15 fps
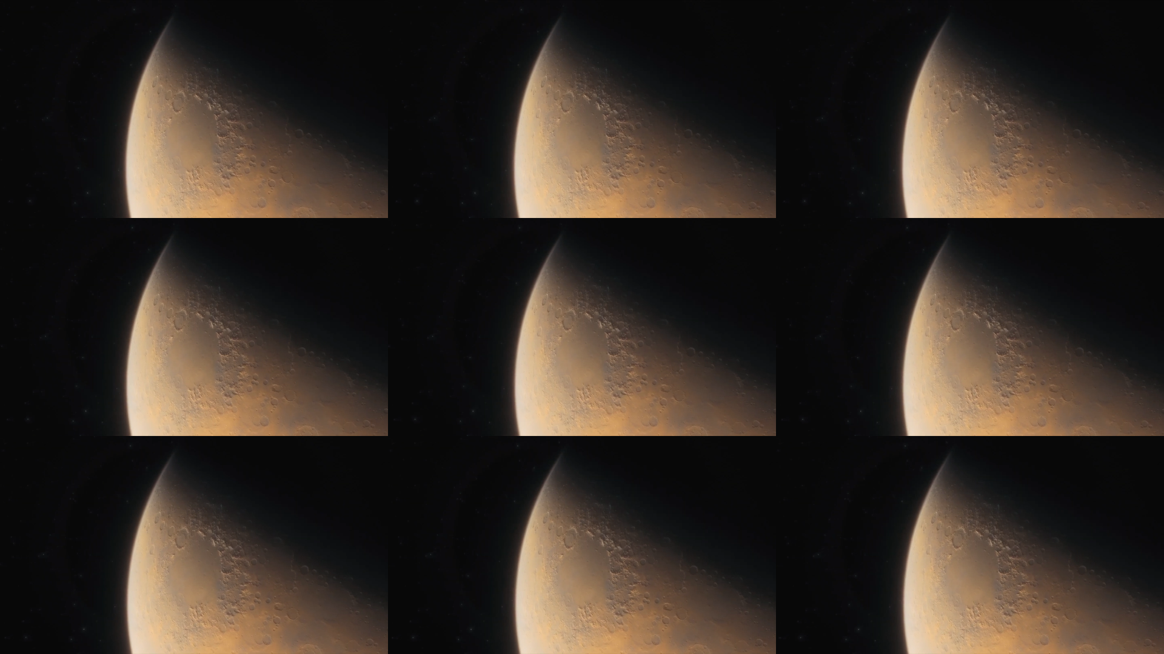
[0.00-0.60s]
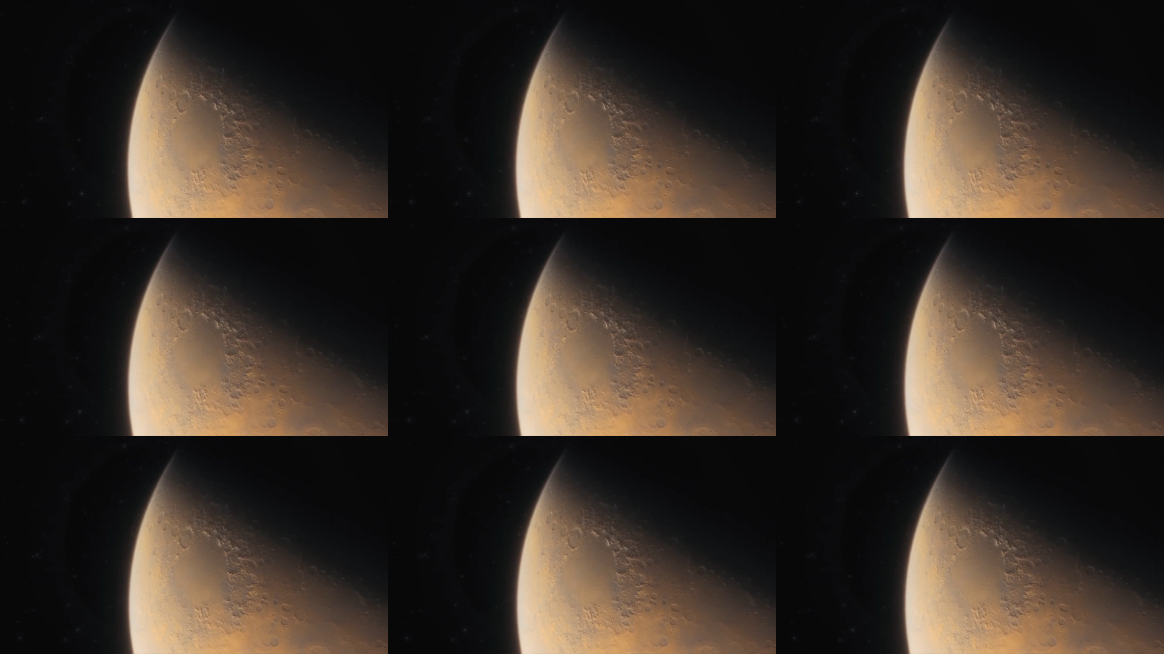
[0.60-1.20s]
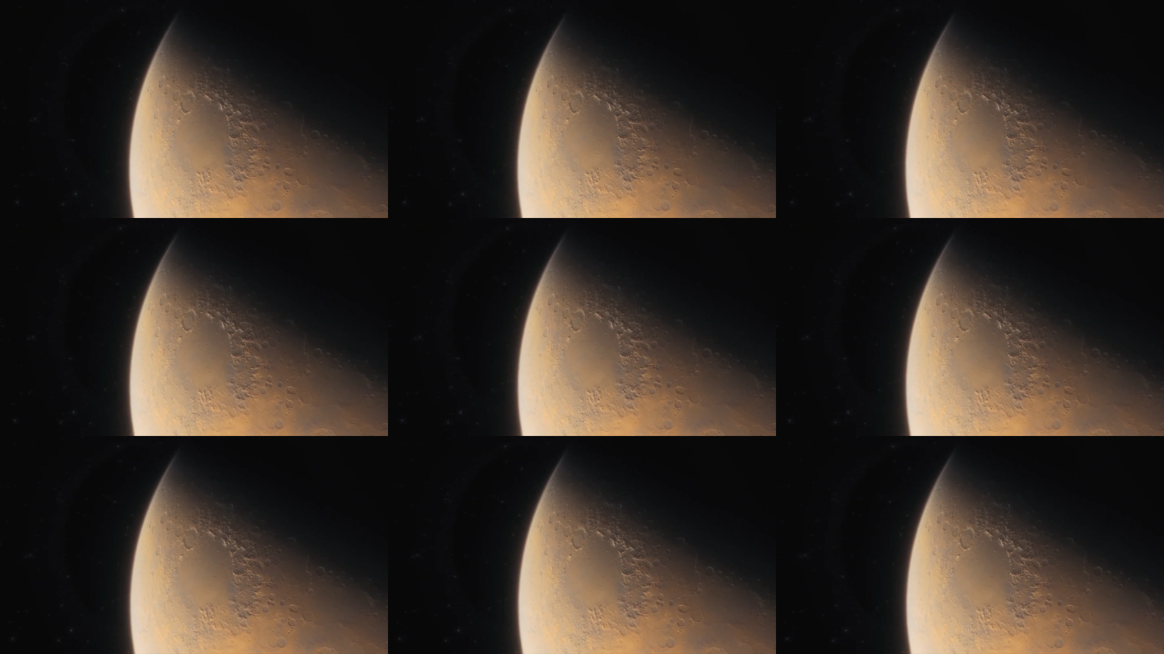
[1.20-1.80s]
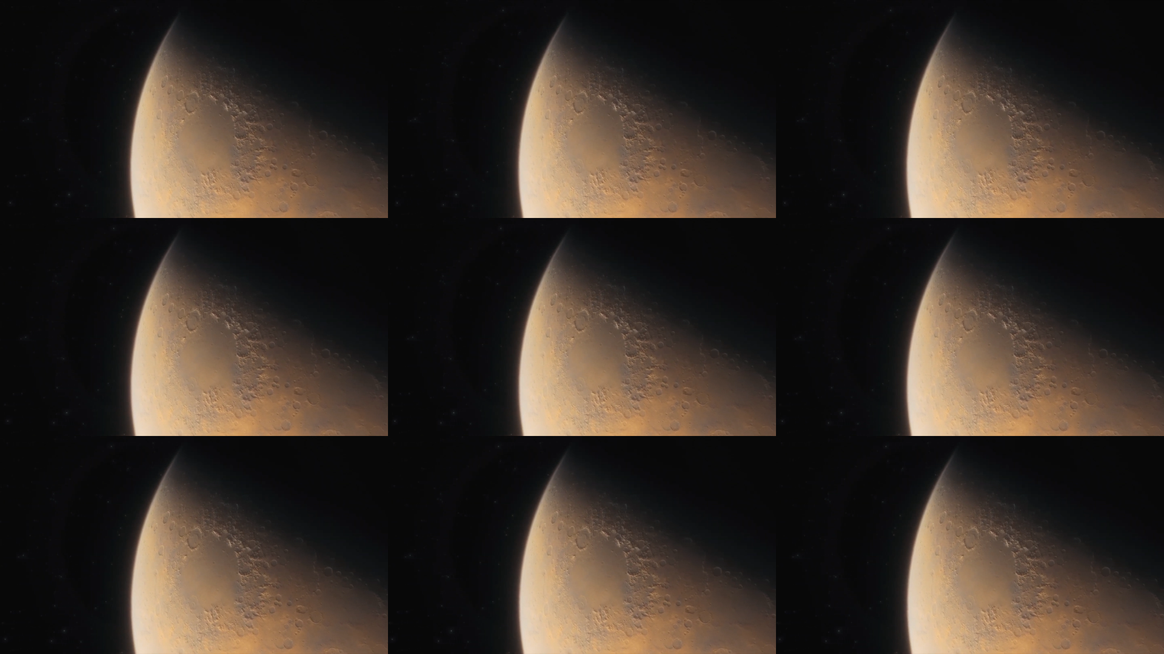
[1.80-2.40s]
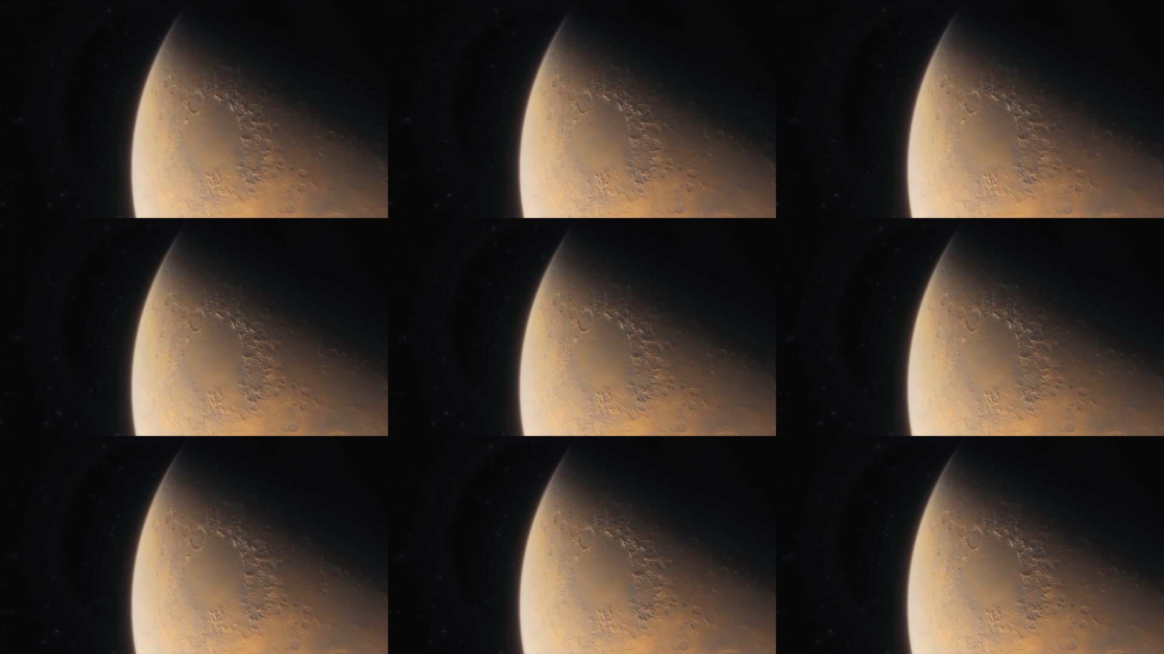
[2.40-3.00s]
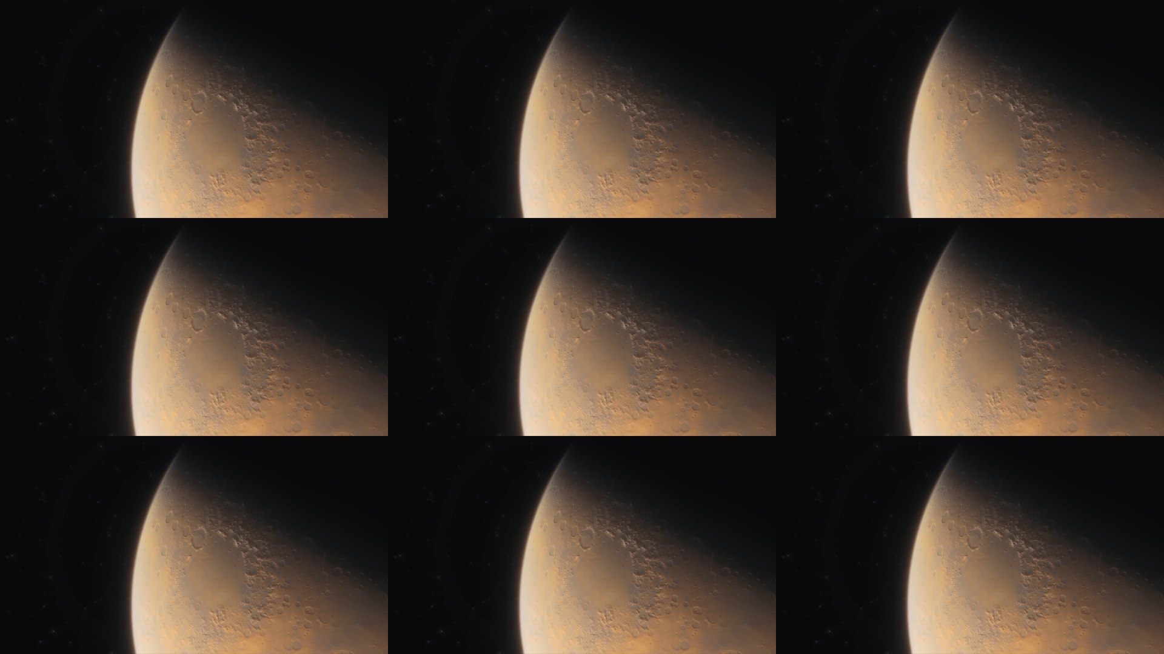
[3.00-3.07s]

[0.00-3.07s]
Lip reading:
[unreadable: no face in view]